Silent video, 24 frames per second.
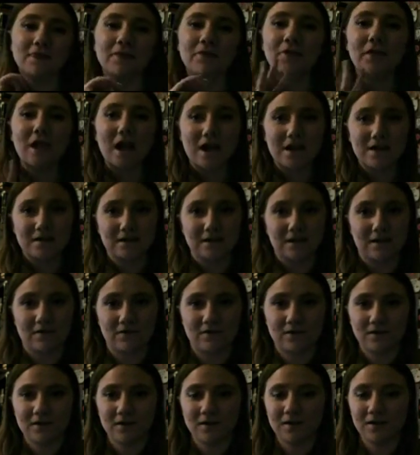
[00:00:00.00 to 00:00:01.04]
that is
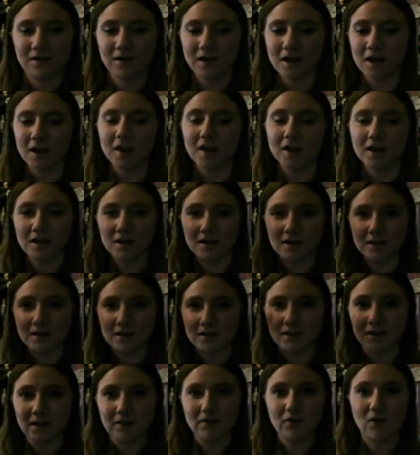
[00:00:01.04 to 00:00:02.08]
everything.
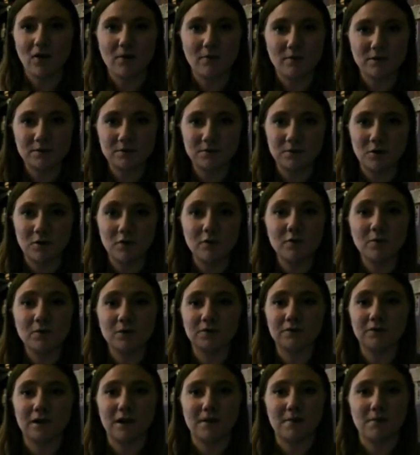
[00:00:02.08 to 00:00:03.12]
Leave comments below if you want
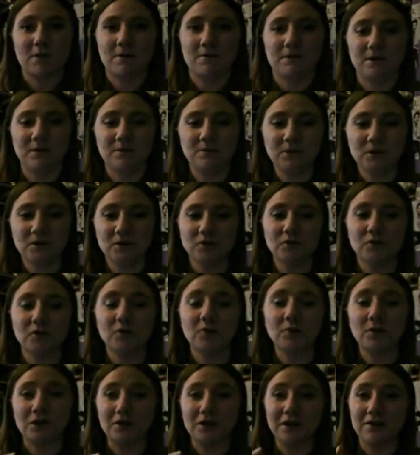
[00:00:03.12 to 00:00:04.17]
to recommend any books, or you
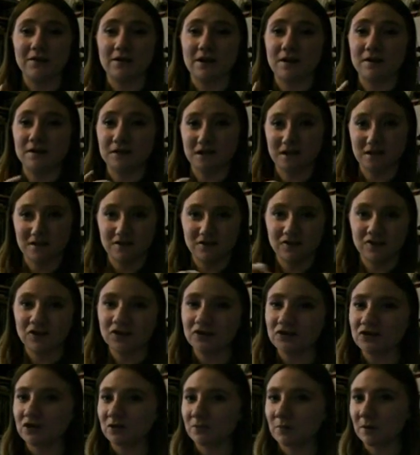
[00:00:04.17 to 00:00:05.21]
want to even have like a
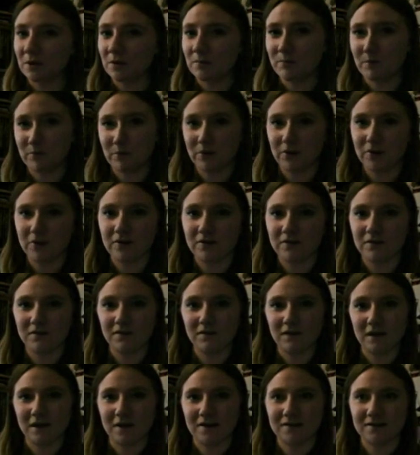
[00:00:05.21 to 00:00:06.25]
discussion about a book
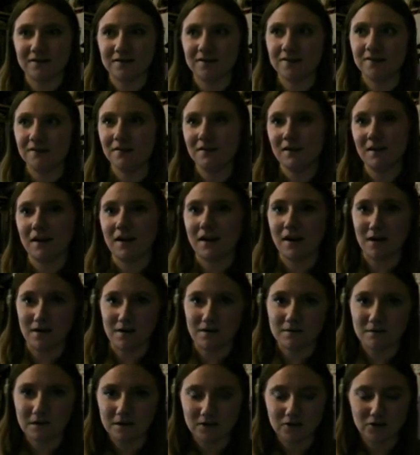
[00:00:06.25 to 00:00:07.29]
that I have
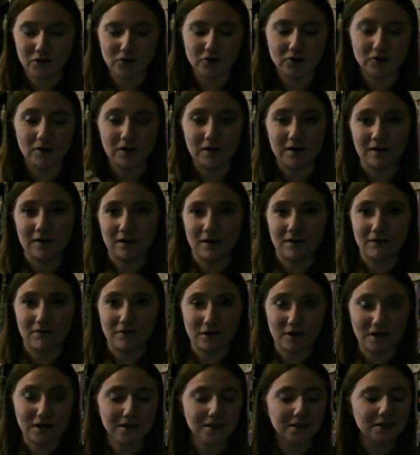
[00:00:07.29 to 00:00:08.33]
featured or anything I've
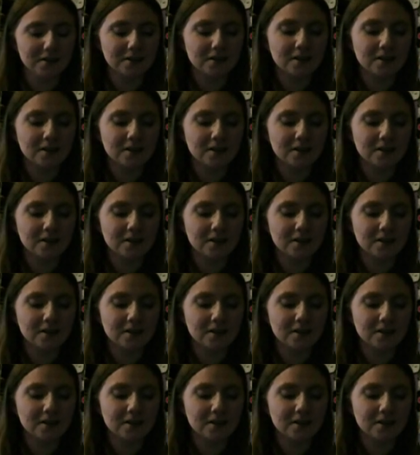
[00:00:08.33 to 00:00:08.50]
read.